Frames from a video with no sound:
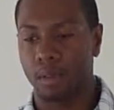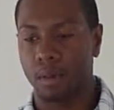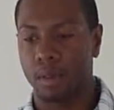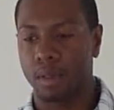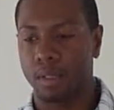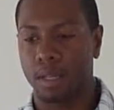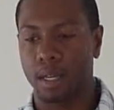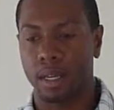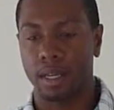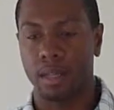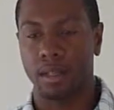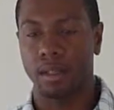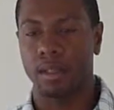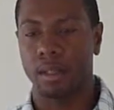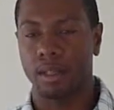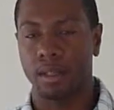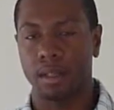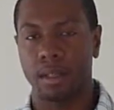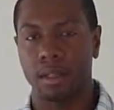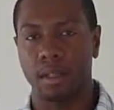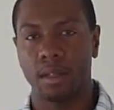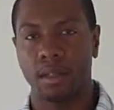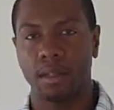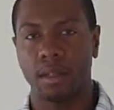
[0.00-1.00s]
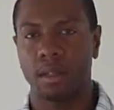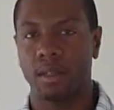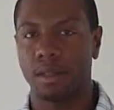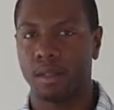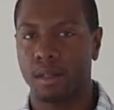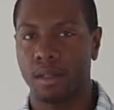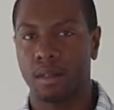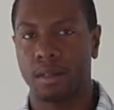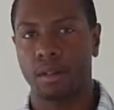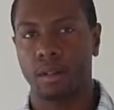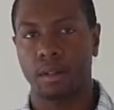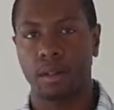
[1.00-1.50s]
once they get it to the lender and the
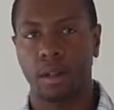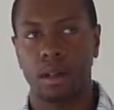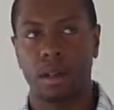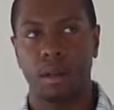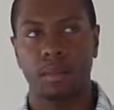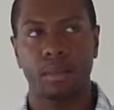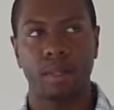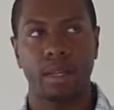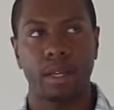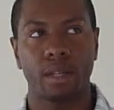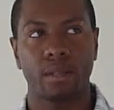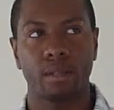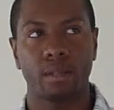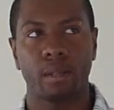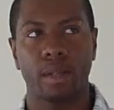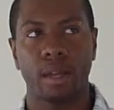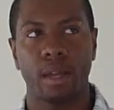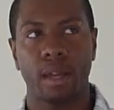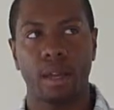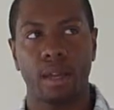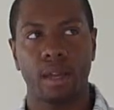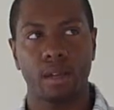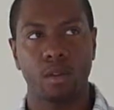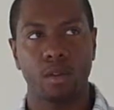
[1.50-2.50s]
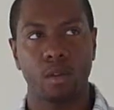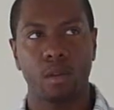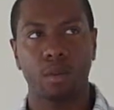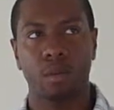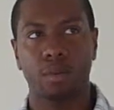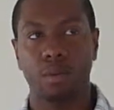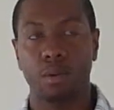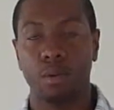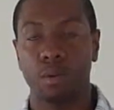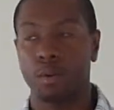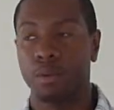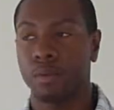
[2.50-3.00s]
lender tells them, hey, you're
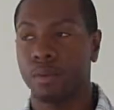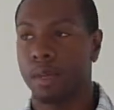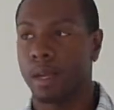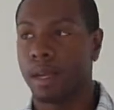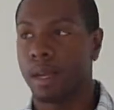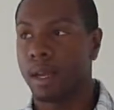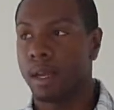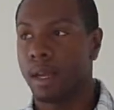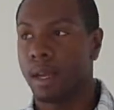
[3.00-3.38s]
approved,